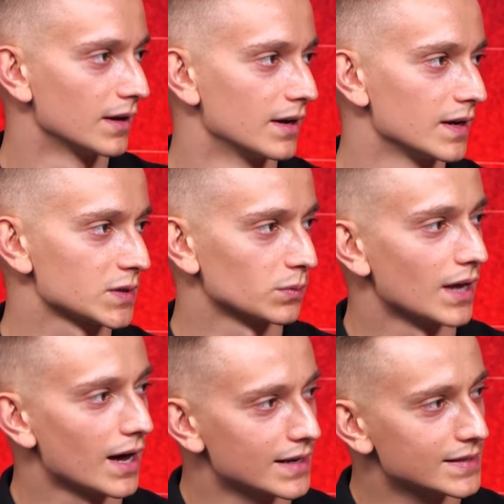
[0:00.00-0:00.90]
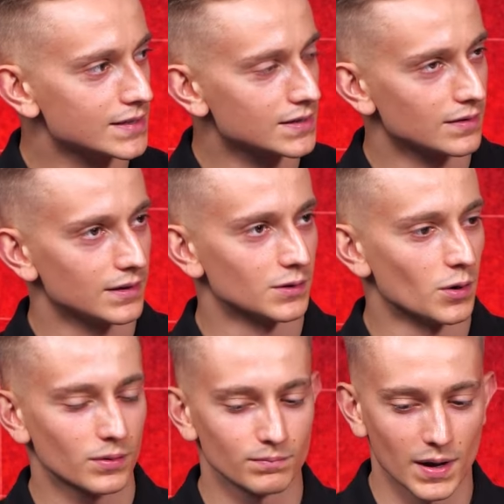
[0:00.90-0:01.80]
So that is,
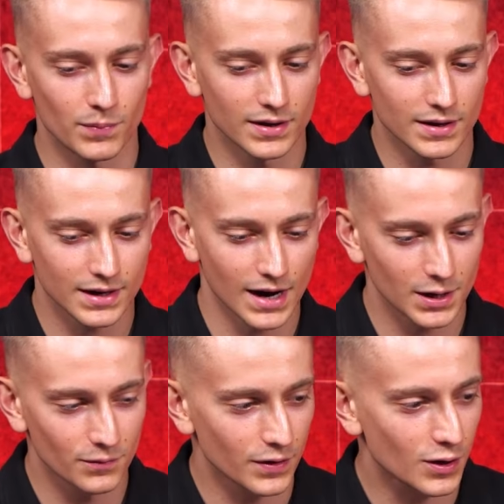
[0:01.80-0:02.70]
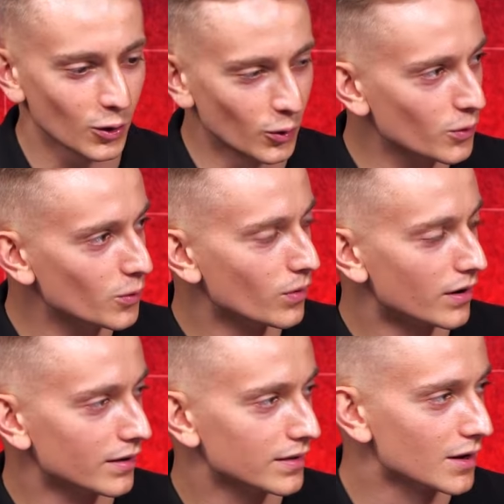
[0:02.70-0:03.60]
maybe kind of a clue
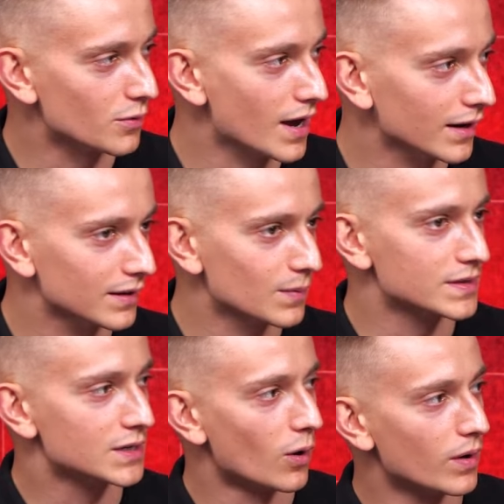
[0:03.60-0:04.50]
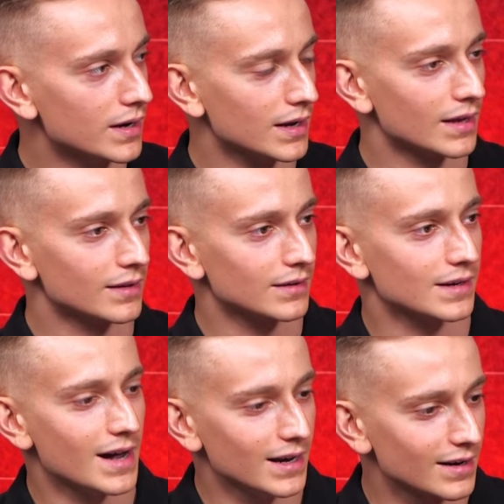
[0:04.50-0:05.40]
where the React team is going, and
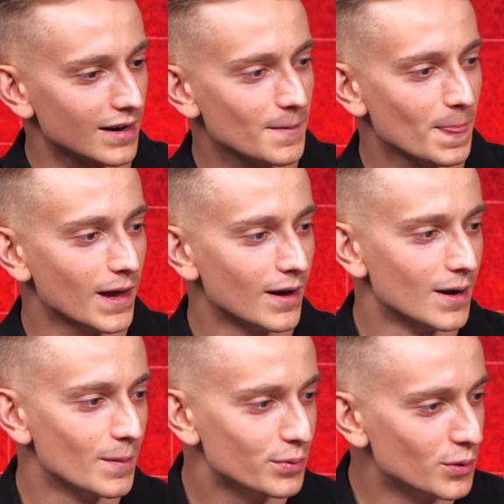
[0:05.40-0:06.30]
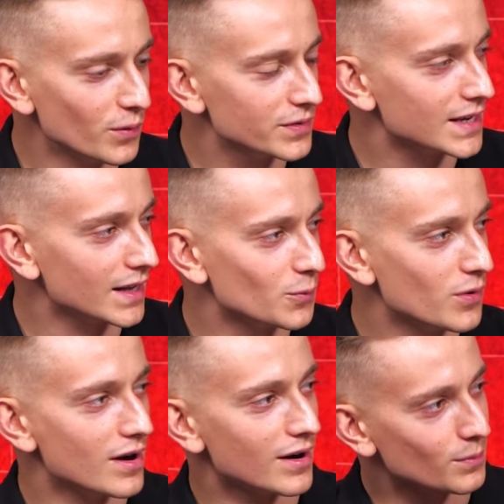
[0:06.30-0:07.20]
kind of proves that
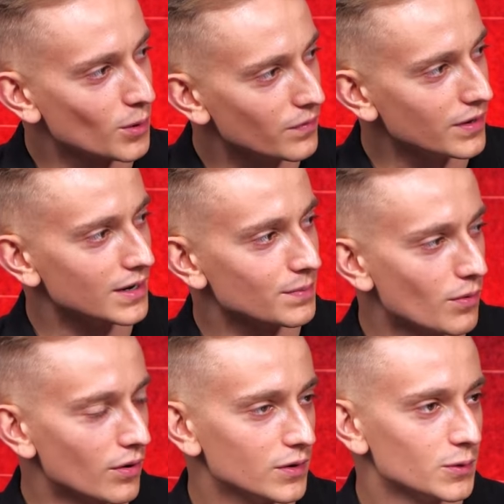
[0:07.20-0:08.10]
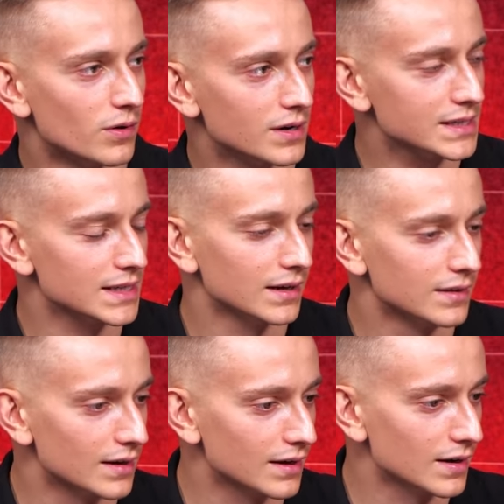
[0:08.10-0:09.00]
we are moving more towards
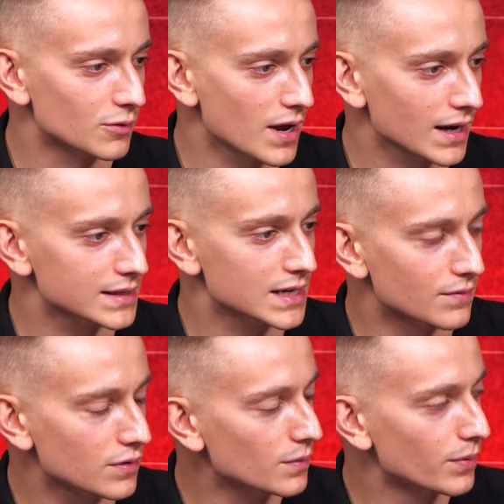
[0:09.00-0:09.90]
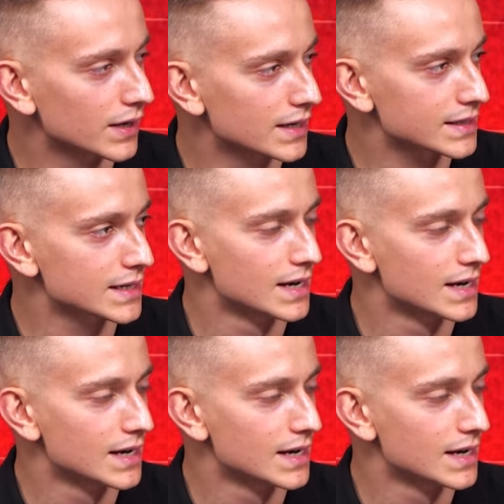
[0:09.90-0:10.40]
the React server components.